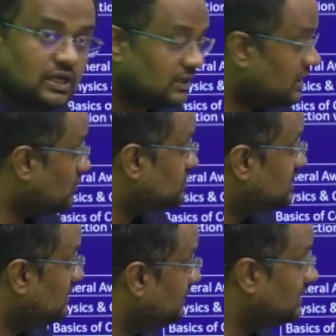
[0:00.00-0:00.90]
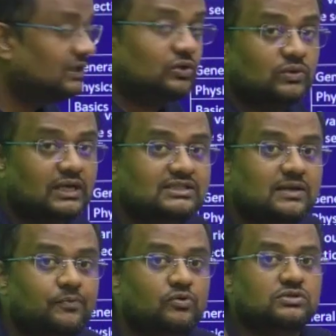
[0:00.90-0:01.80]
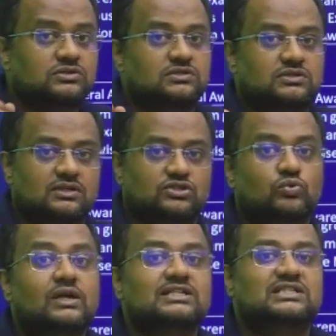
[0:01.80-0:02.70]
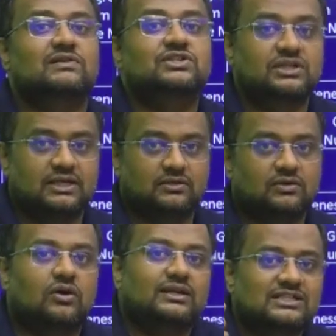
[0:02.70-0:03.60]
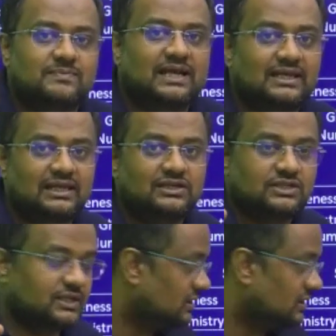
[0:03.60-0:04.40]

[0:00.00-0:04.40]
Now, CBT2, na, suppose a student is civil engineer or he is mechanical engineer.